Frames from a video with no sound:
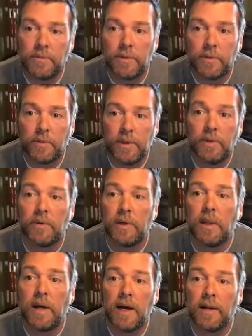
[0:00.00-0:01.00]
So we do a
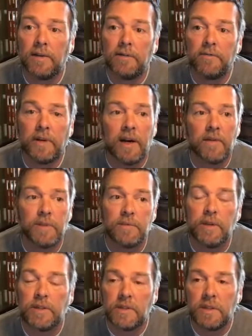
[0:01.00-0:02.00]
lot of conference
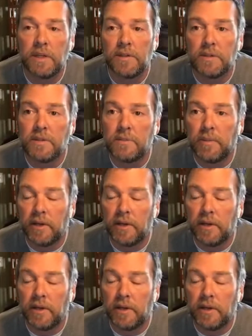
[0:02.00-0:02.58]
presentations.